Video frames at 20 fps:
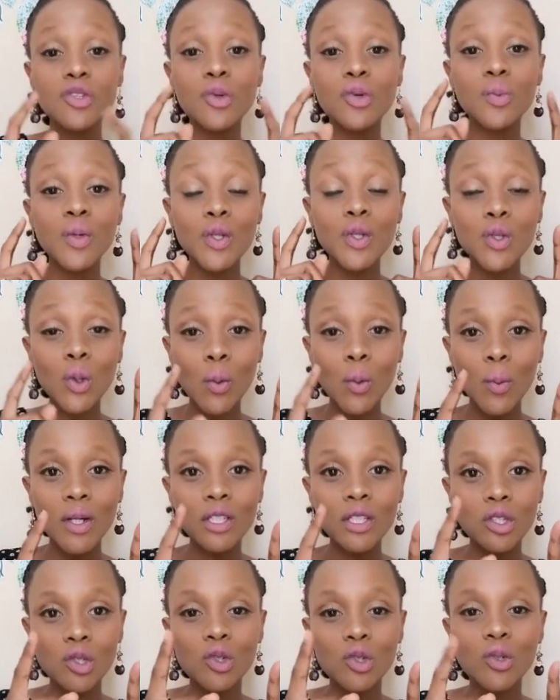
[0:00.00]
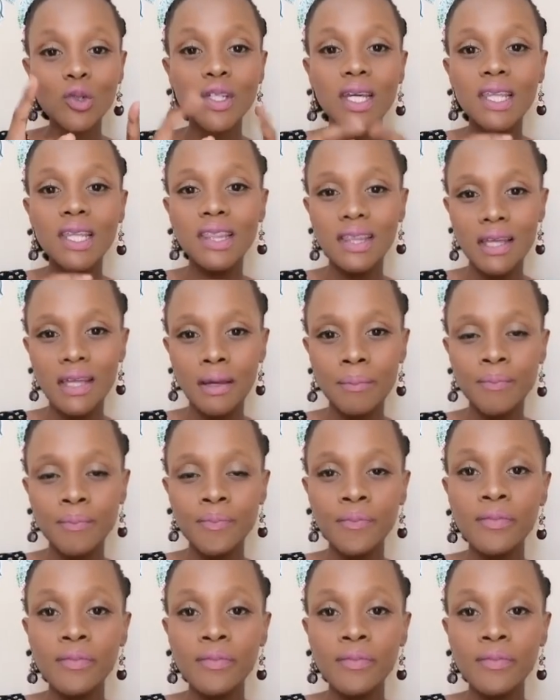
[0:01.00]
So we don't want you to get there.